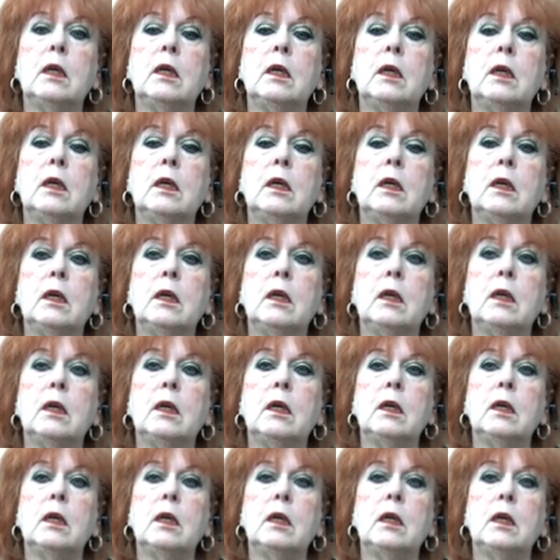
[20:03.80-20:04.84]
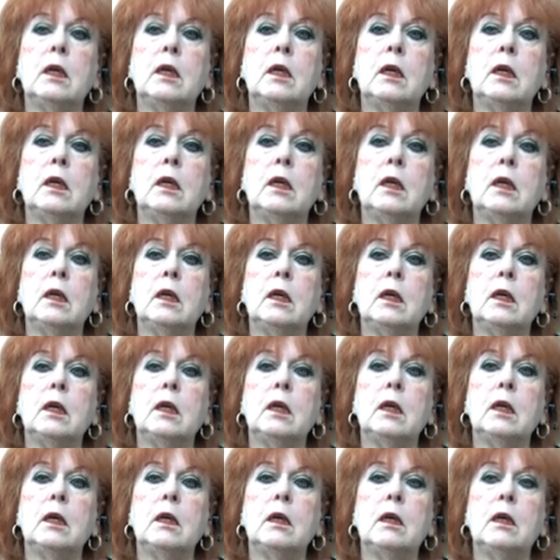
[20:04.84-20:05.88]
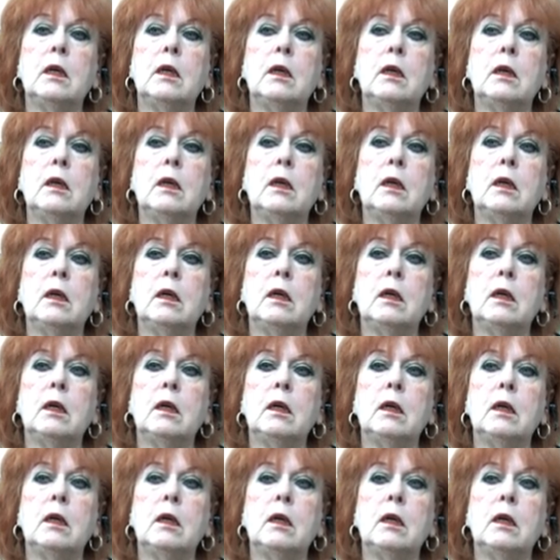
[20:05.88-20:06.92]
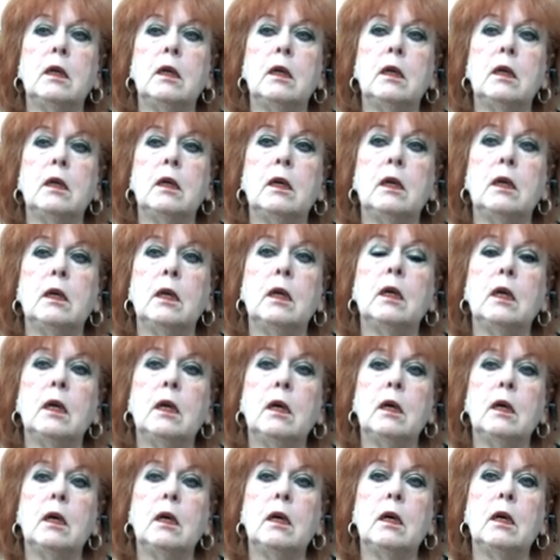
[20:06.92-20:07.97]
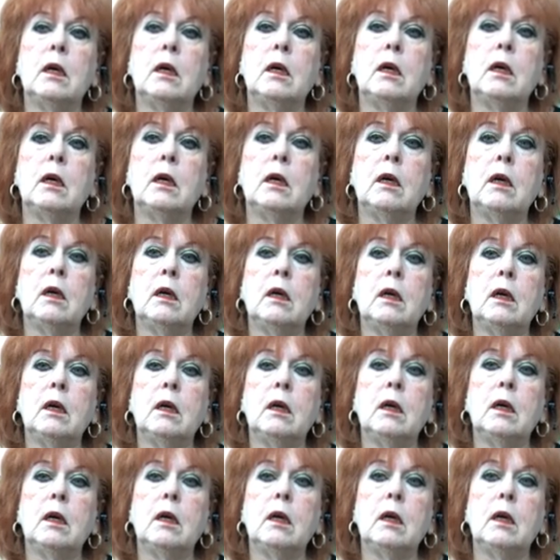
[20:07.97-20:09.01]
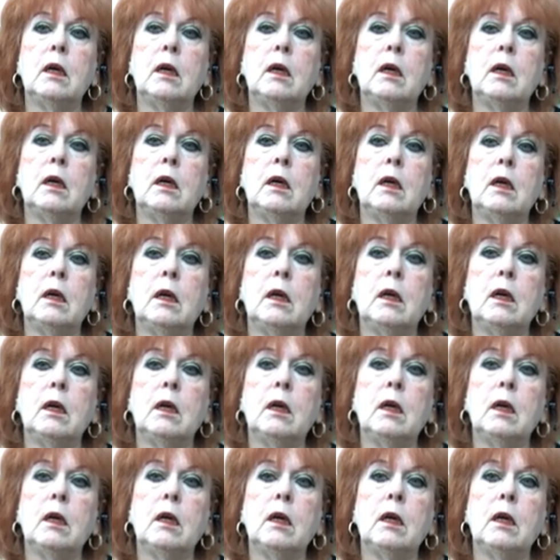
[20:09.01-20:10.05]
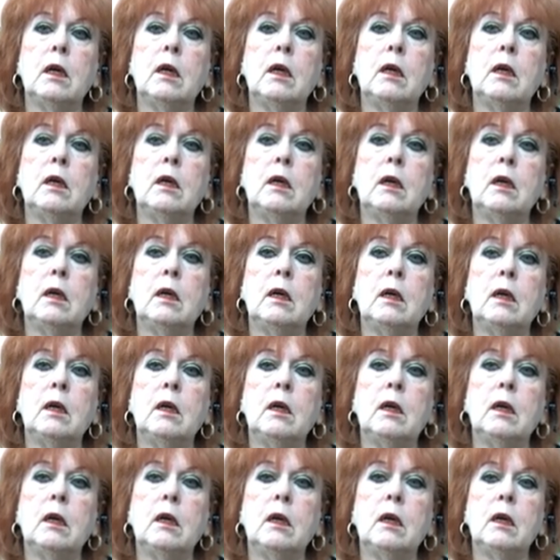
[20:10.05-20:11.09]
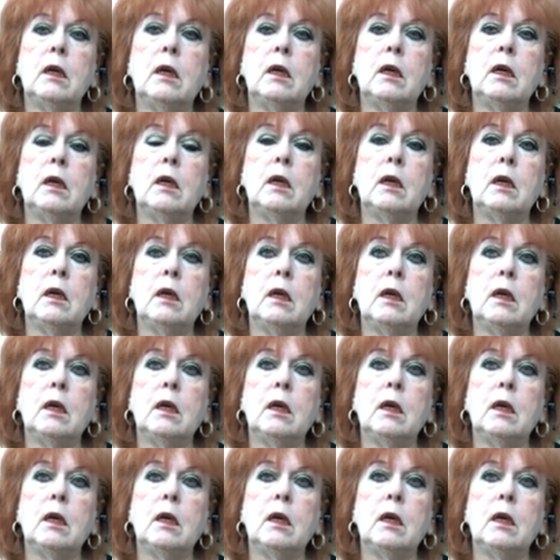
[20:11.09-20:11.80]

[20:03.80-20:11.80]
The person shown says nothing.